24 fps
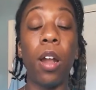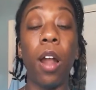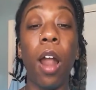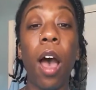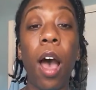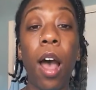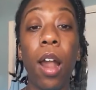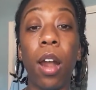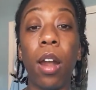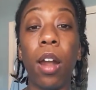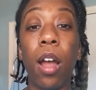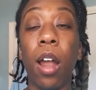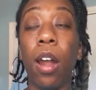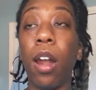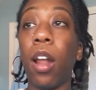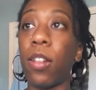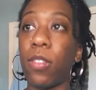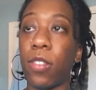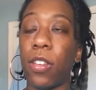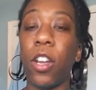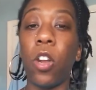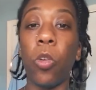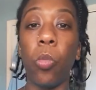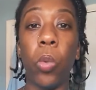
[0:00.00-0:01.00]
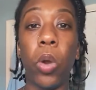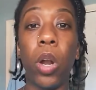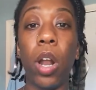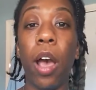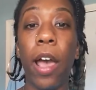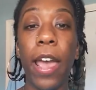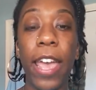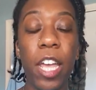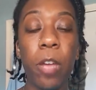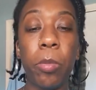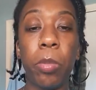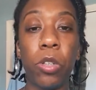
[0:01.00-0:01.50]
not a lot of them were
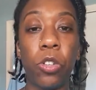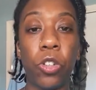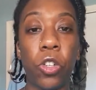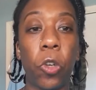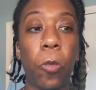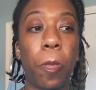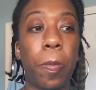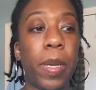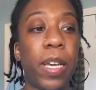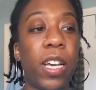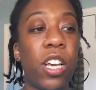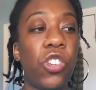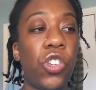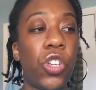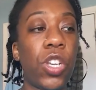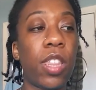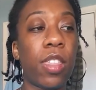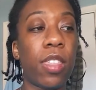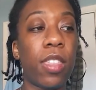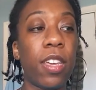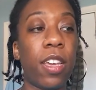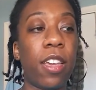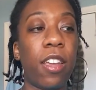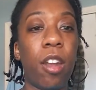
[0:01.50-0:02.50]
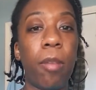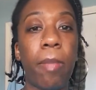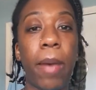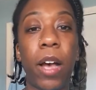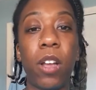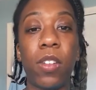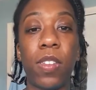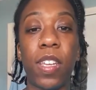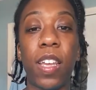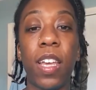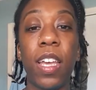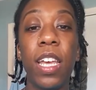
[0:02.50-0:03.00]
not able to, because you're thinking
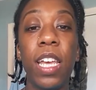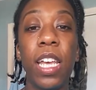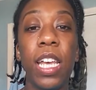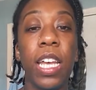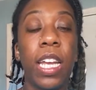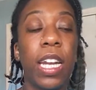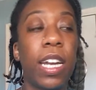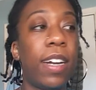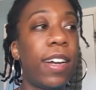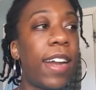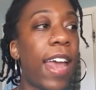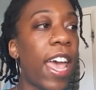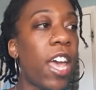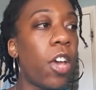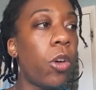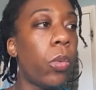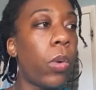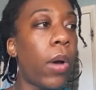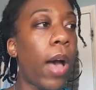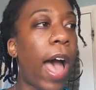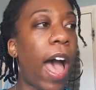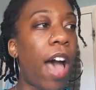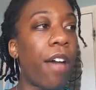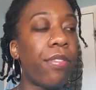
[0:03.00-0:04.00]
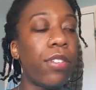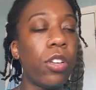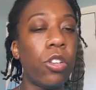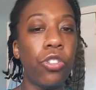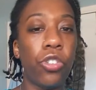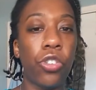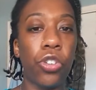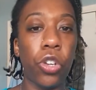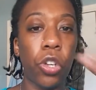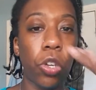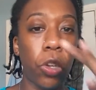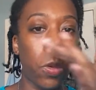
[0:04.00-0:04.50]
about it, they were having
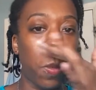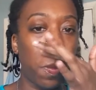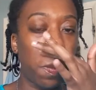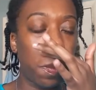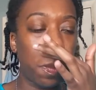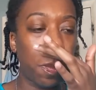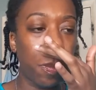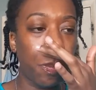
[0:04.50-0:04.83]
to